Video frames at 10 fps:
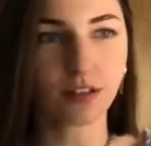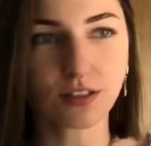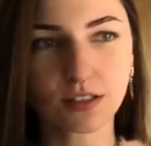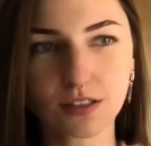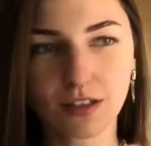I
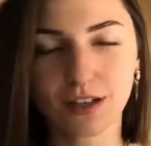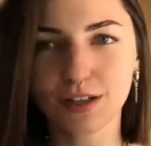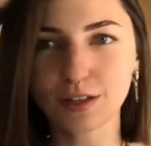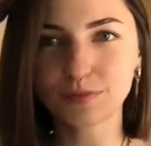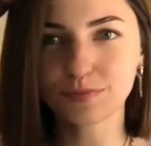just
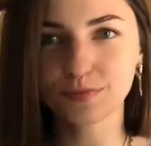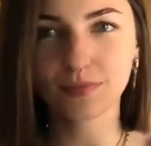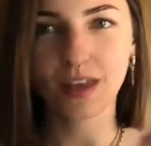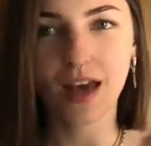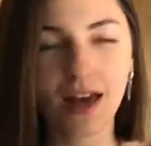did
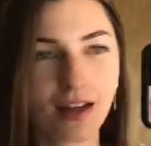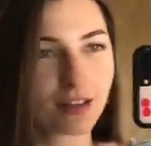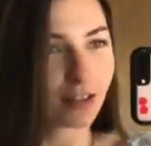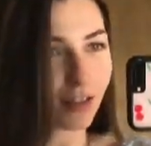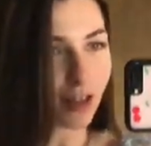
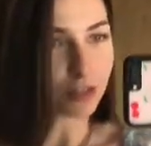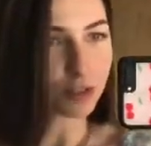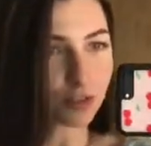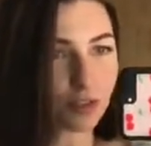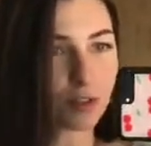
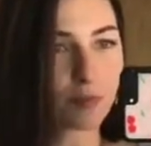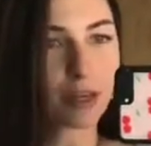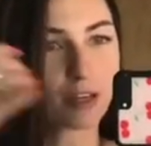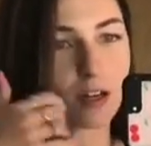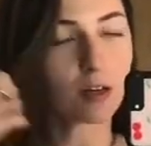natural
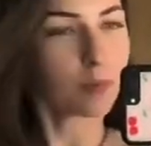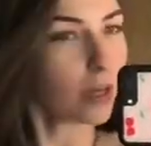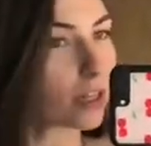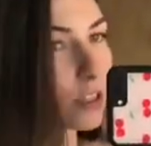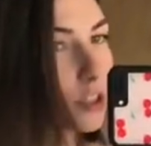makeup
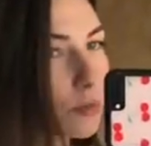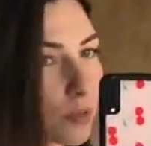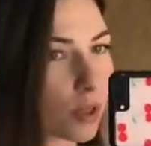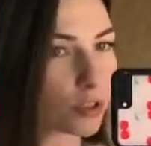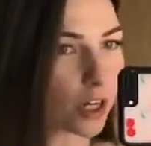and I just
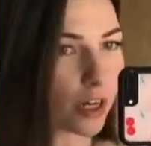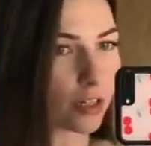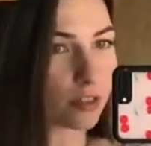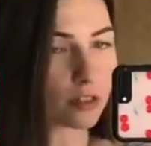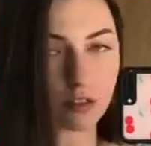blow
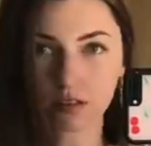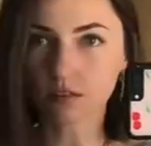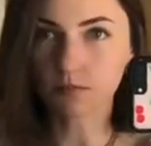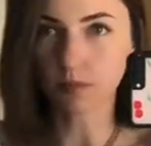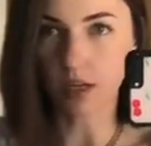dried
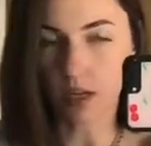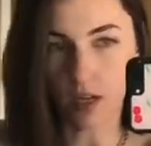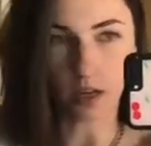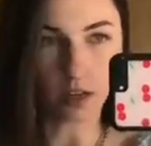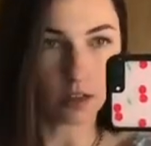my
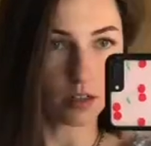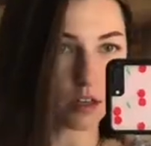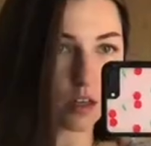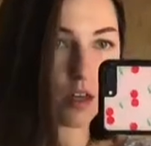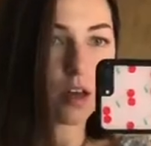hair,
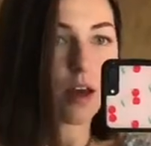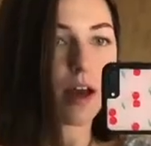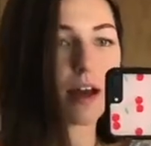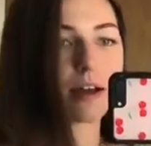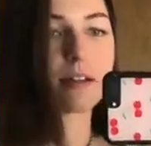
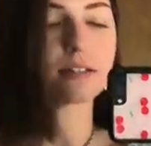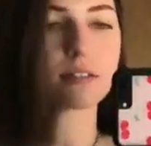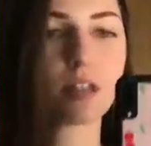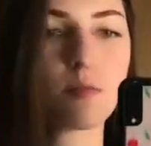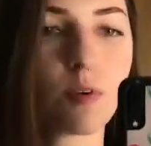and
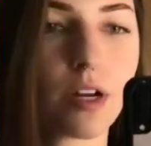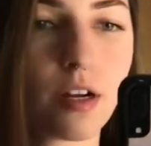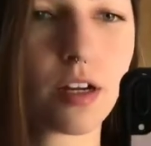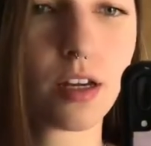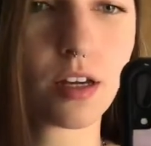I'm
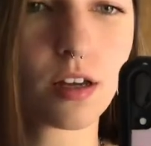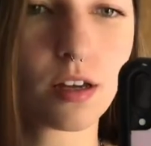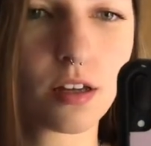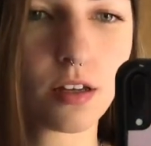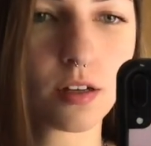wearing
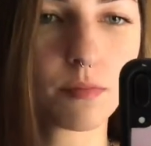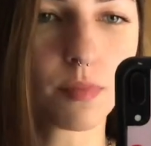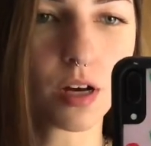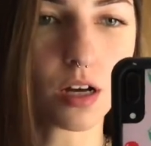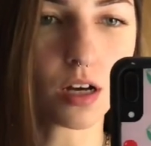
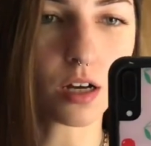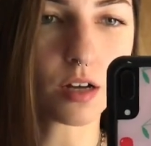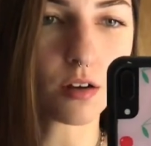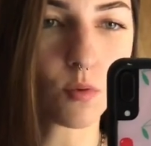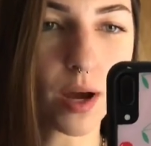
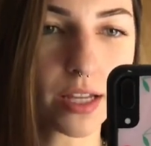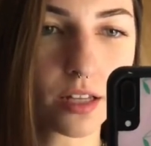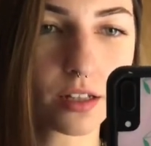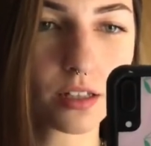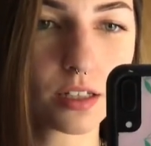a white
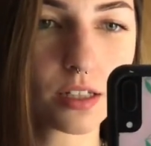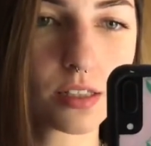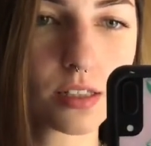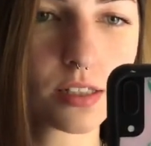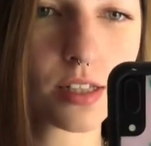
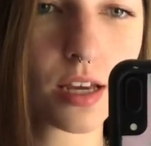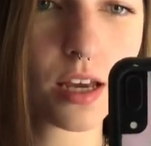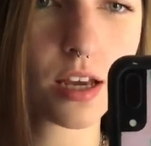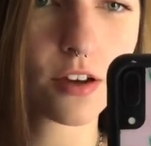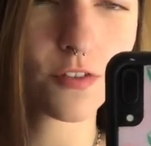necklace
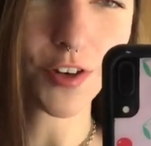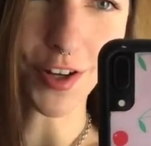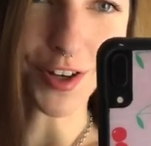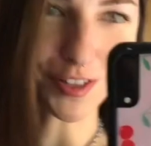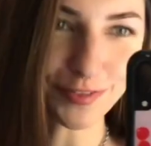for
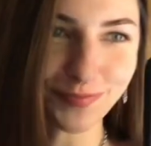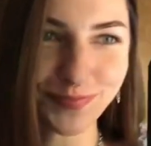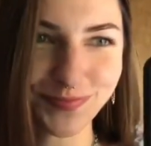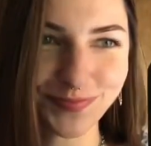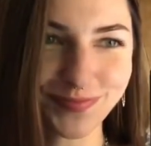Yon
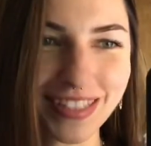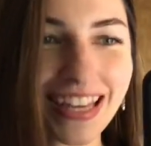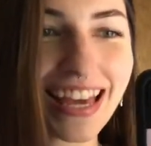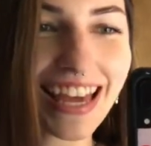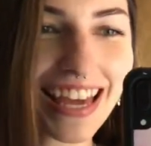
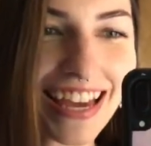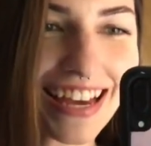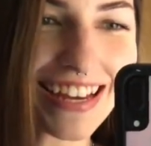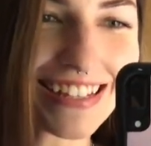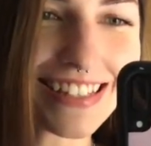
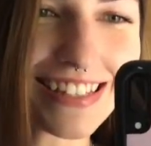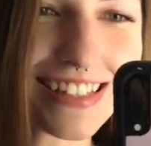and